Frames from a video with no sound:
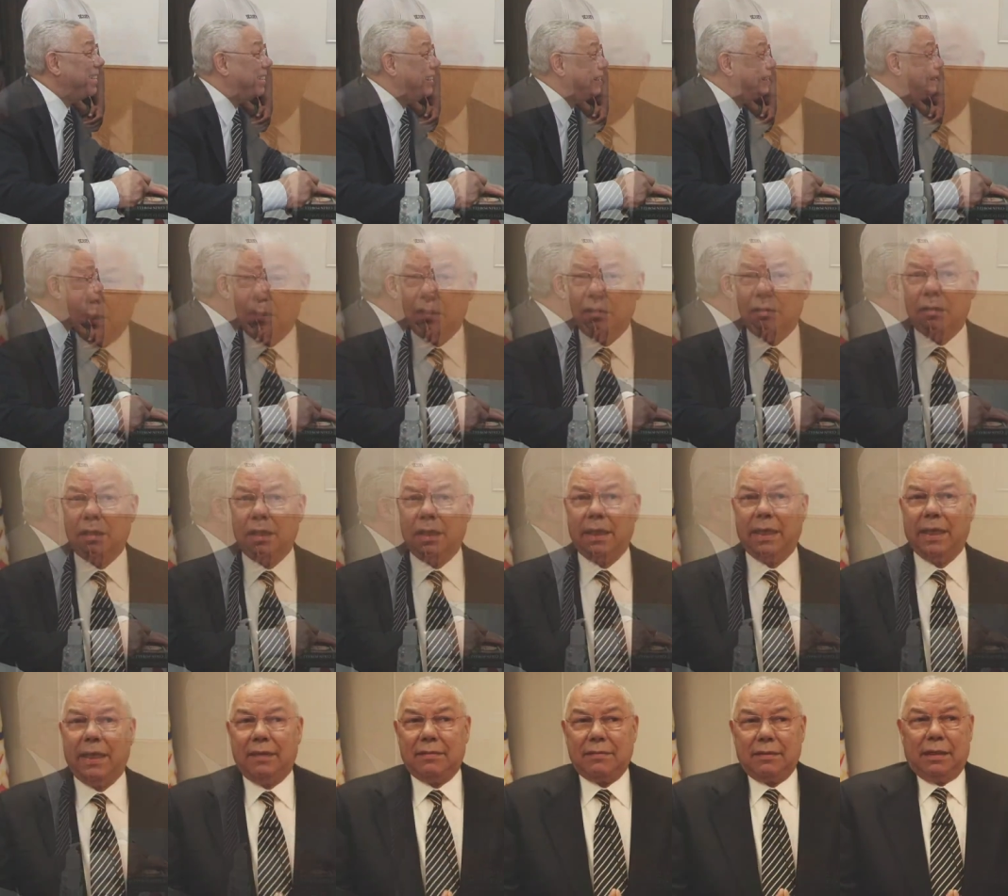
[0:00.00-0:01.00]
Well, it's
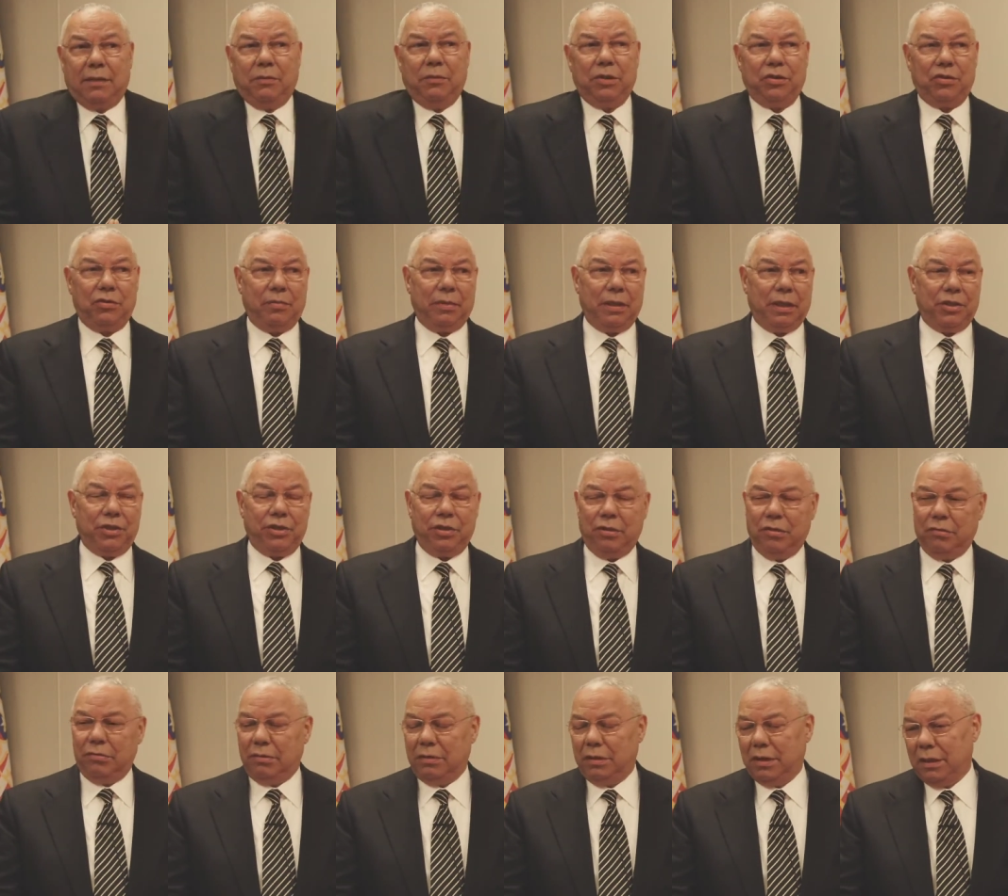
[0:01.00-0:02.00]
like asking which of my
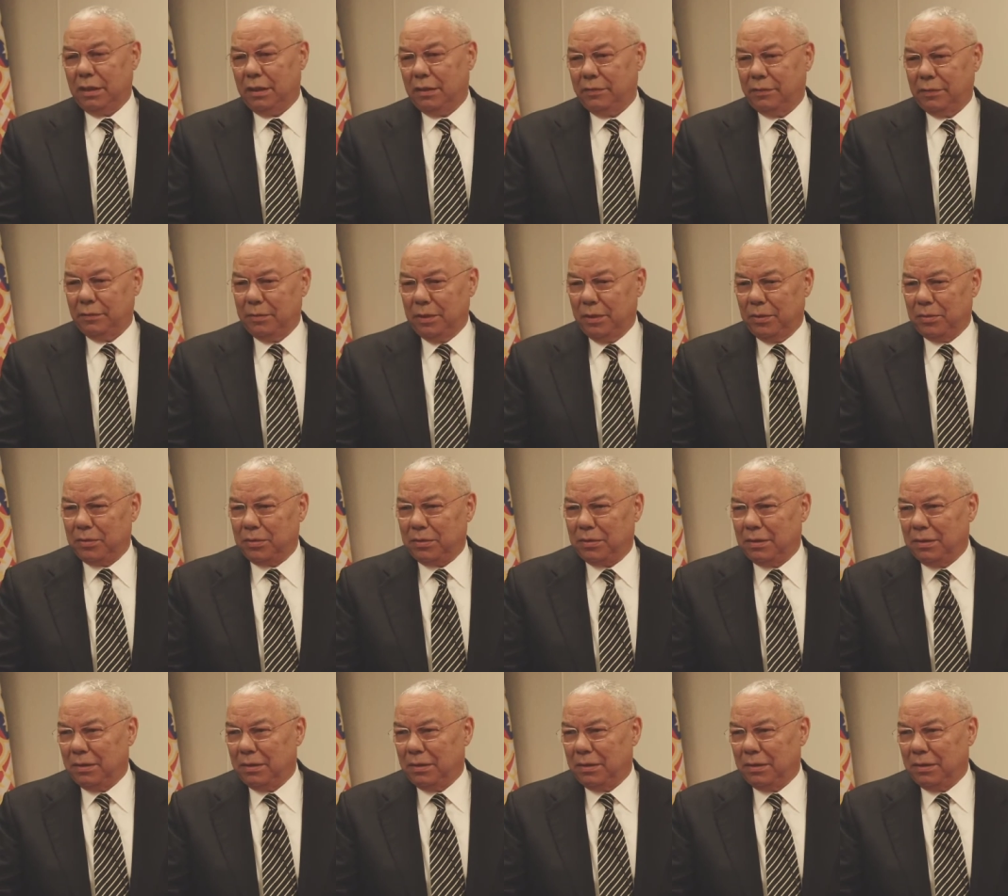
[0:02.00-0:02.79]
children I love the most.